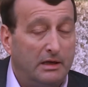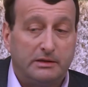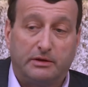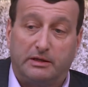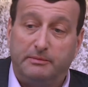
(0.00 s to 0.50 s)

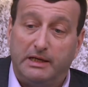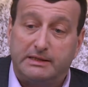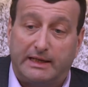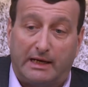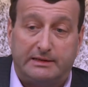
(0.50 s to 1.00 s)
So it
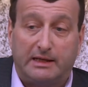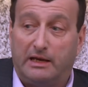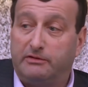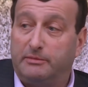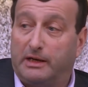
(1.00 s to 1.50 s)
means that
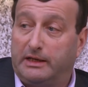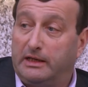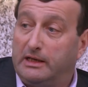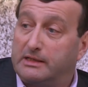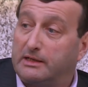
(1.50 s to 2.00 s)
everybody
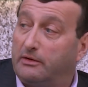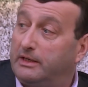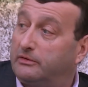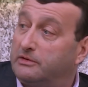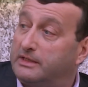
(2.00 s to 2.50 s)
is
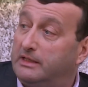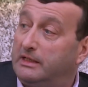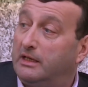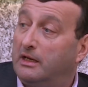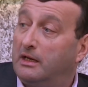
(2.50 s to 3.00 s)
going to see